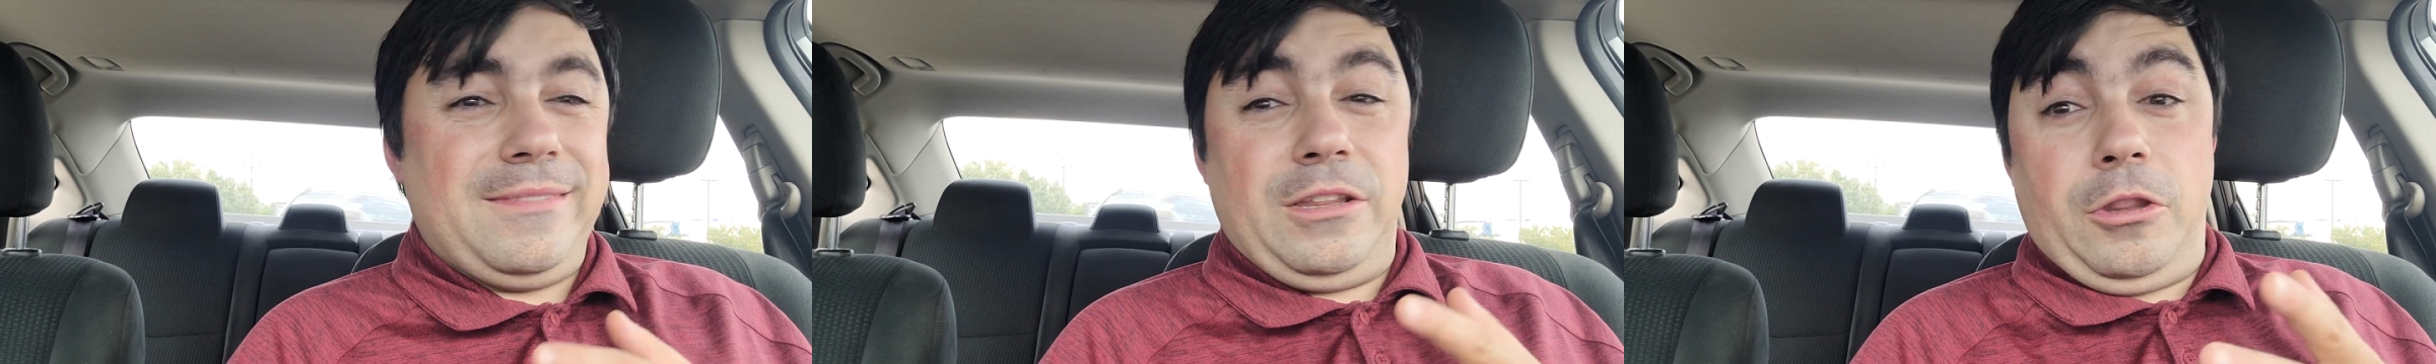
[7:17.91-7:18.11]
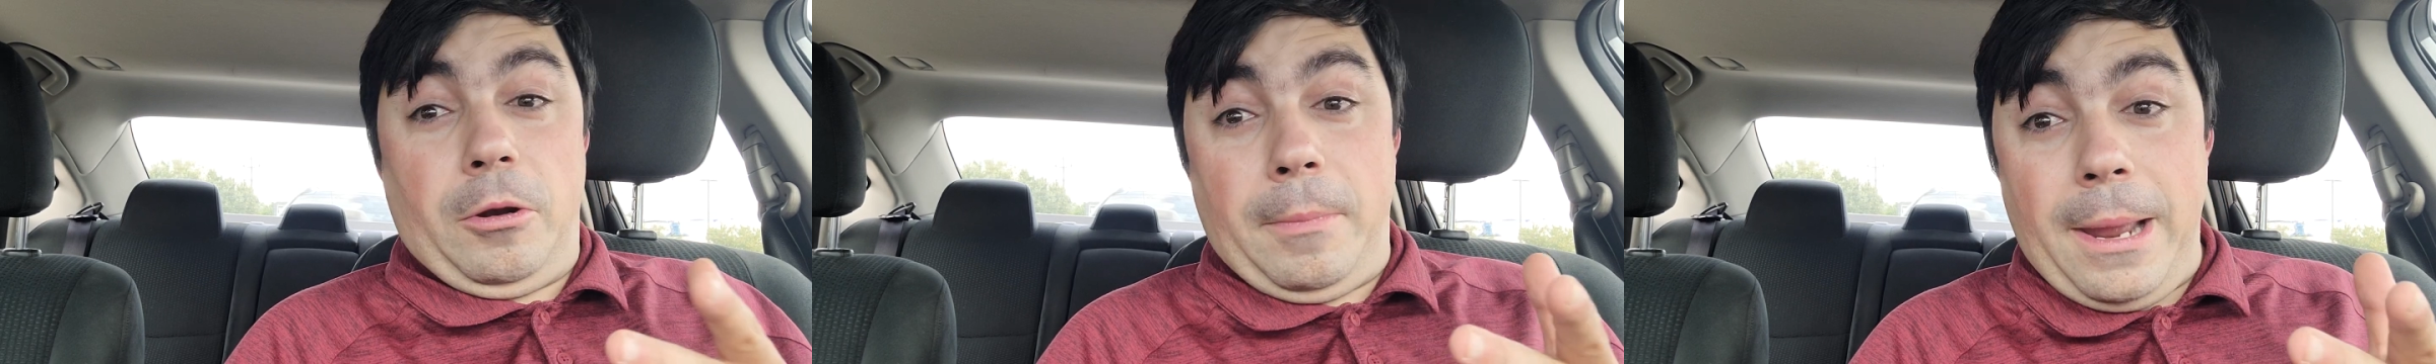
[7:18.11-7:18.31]

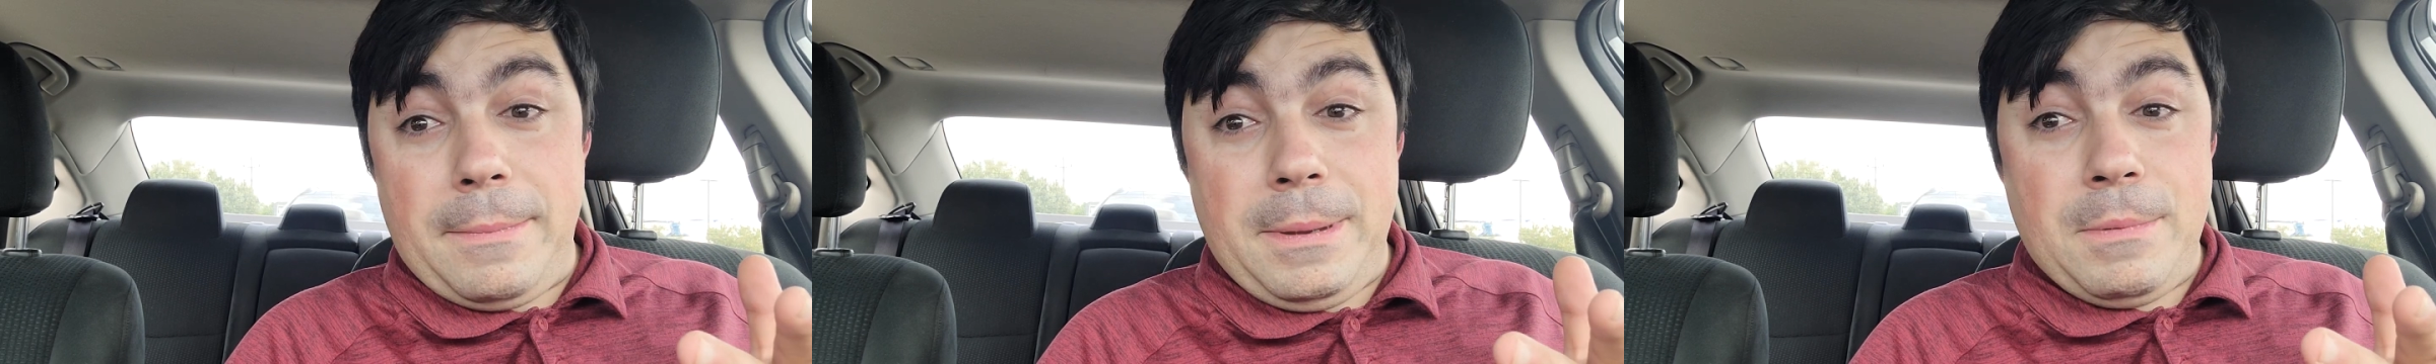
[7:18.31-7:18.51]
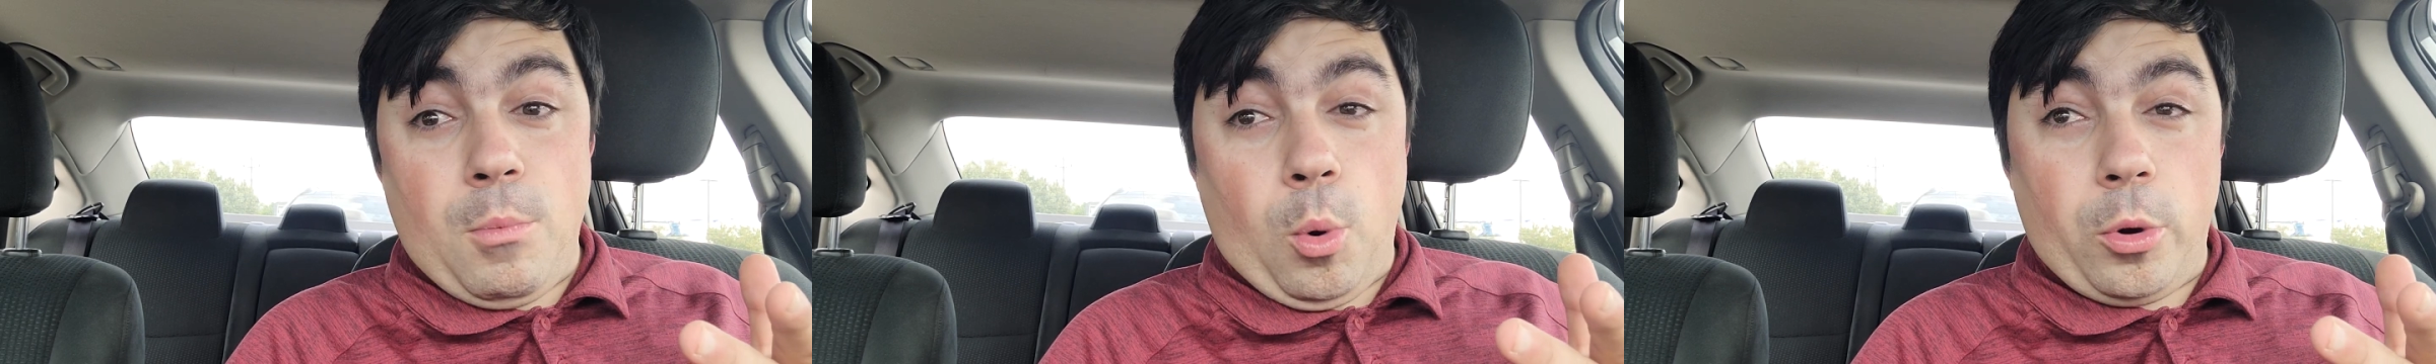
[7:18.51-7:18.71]
There may
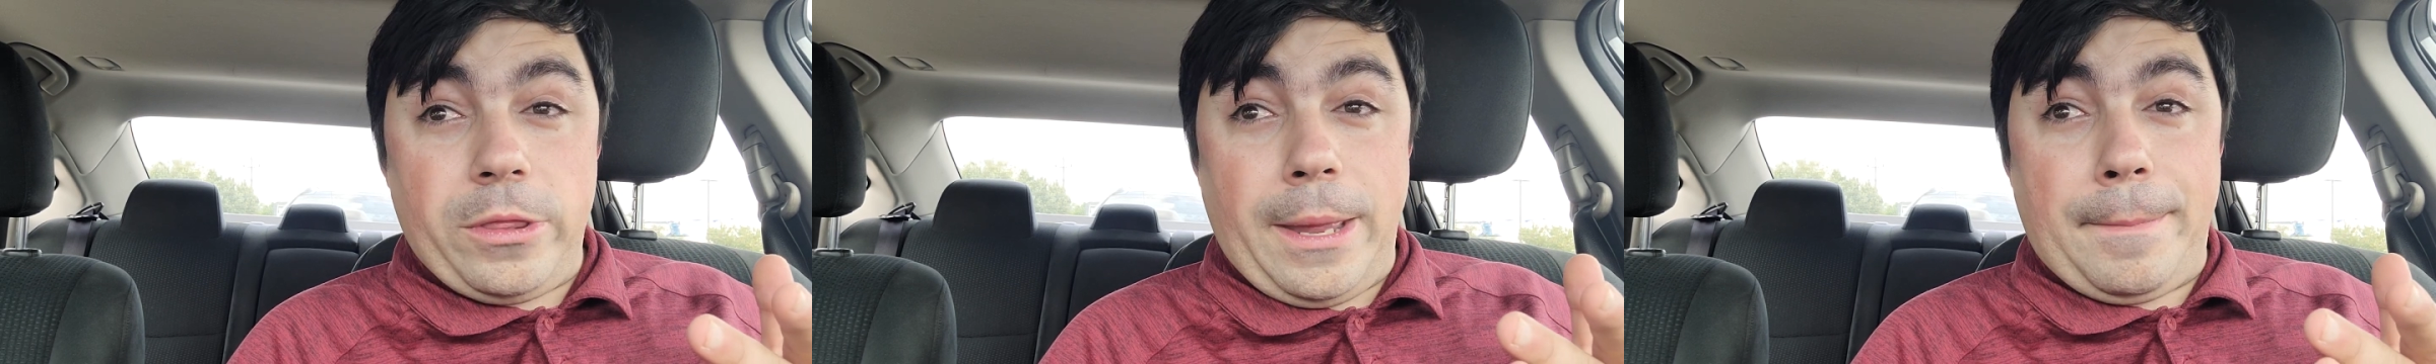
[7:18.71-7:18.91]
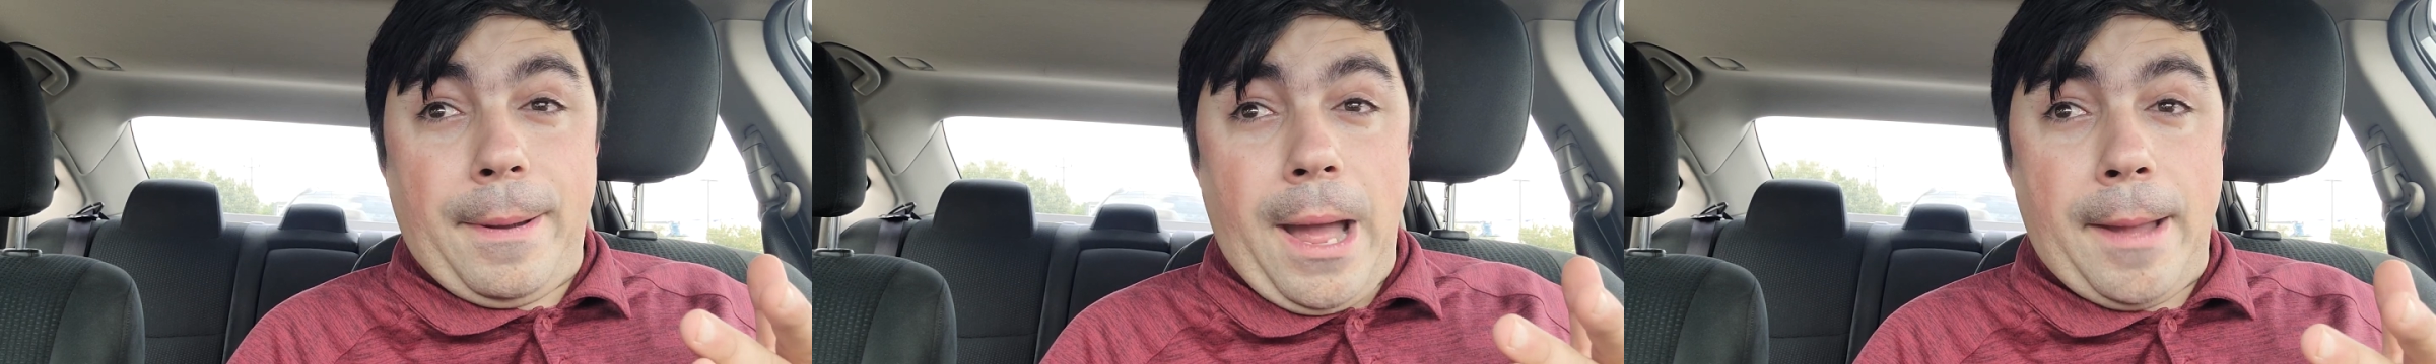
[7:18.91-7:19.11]
be more
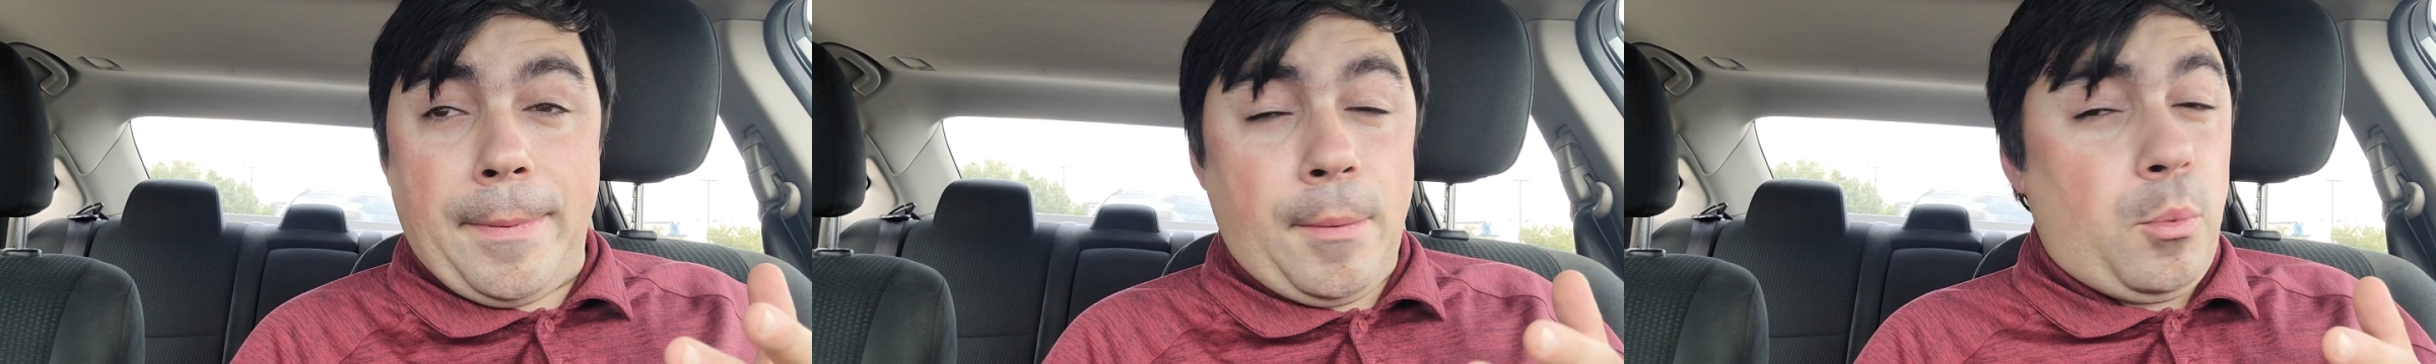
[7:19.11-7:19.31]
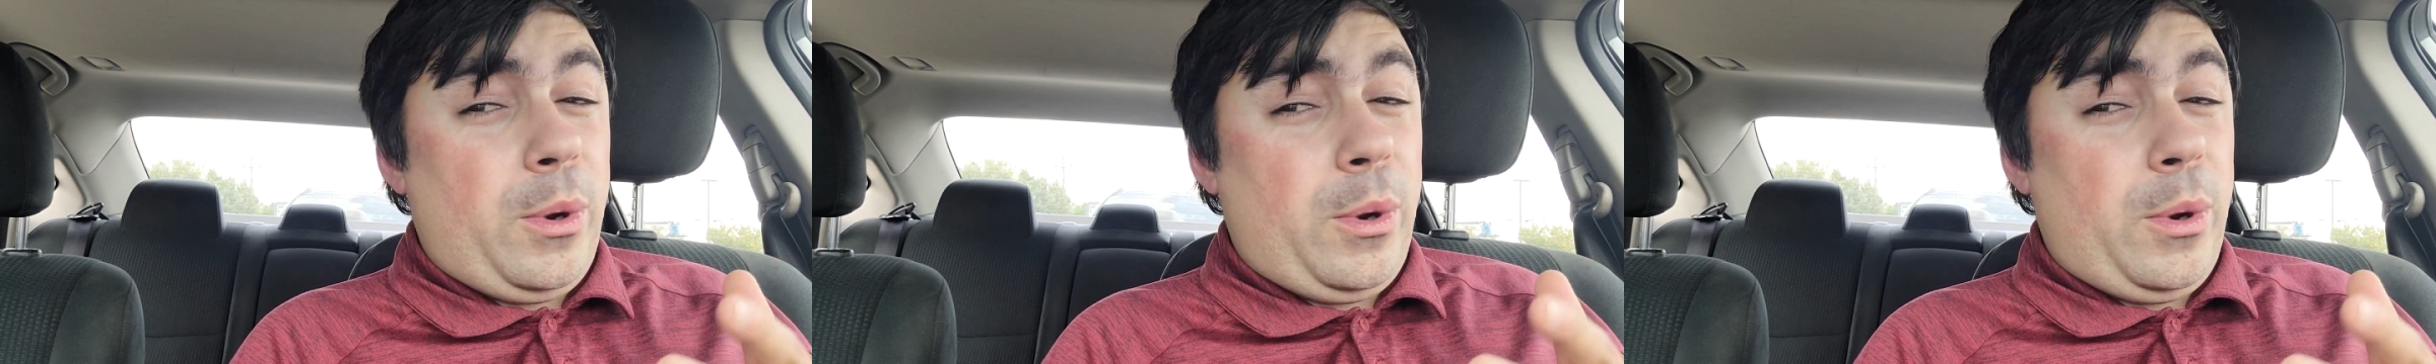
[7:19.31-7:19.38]
that pop up.